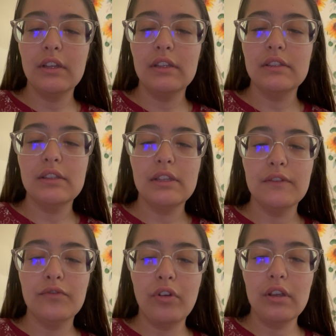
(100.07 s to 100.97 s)
It's the
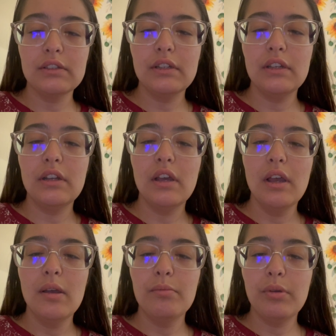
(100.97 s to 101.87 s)
frosted
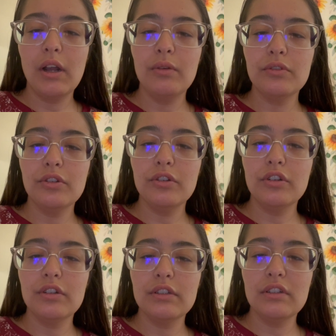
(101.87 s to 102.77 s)
brown
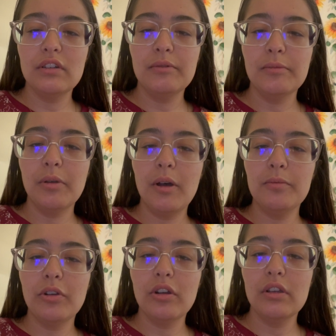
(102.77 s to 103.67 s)
sugar cinnamon
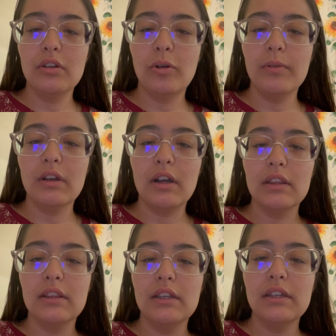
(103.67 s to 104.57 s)
Pop-Tart, and oh my
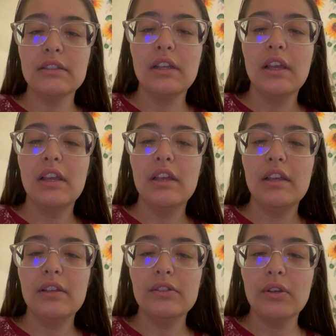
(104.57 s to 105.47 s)
god, this
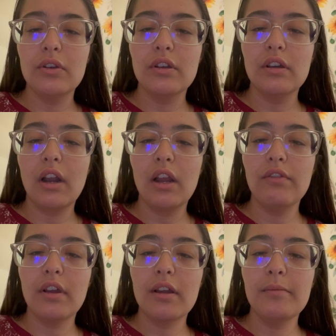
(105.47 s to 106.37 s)
is so good. I
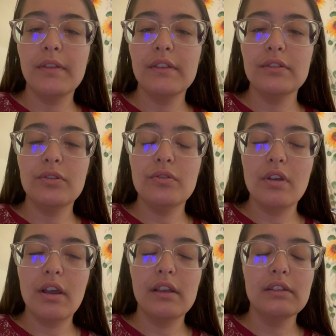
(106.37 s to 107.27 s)
recommend this to you
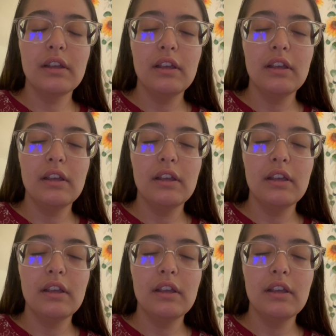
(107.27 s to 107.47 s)
guys.